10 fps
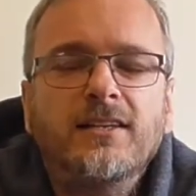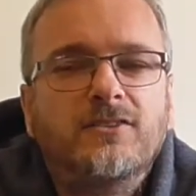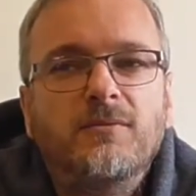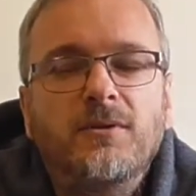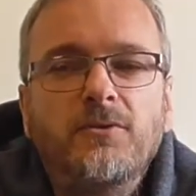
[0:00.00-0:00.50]

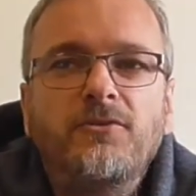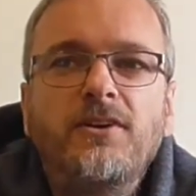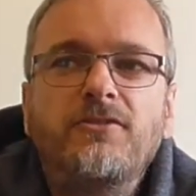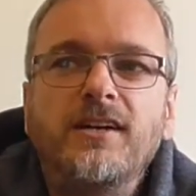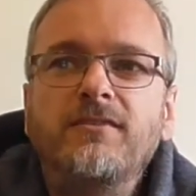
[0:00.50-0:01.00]
So I'm like, well,
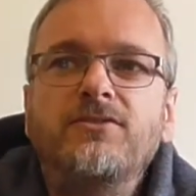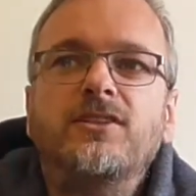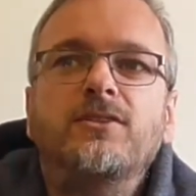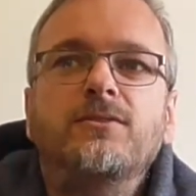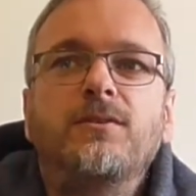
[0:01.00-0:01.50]
fair enough.
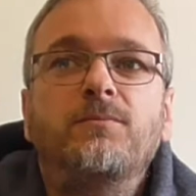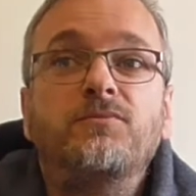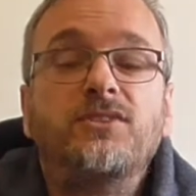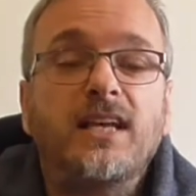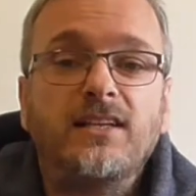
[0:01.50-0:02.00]
So
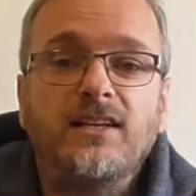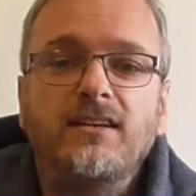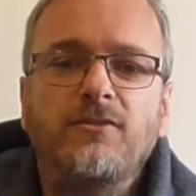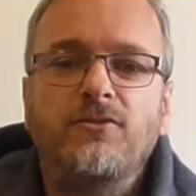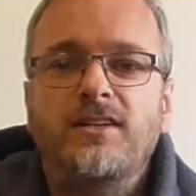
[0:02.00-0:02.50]
I sat there
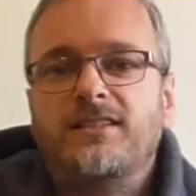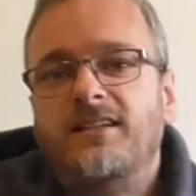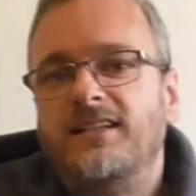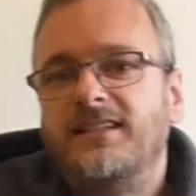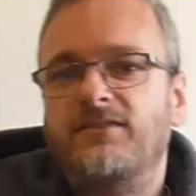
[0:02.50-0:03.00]
and I thought,
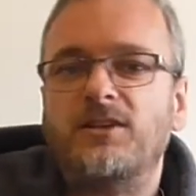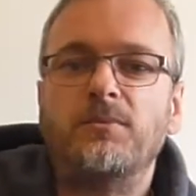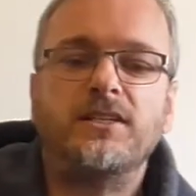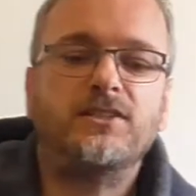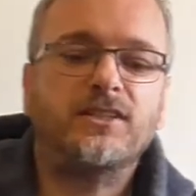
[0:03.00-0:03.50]
let's give some
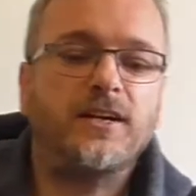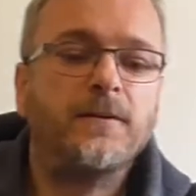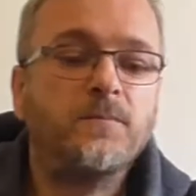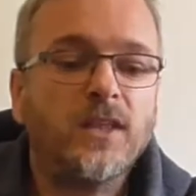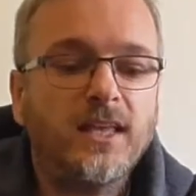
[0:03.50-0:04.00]
of these a go.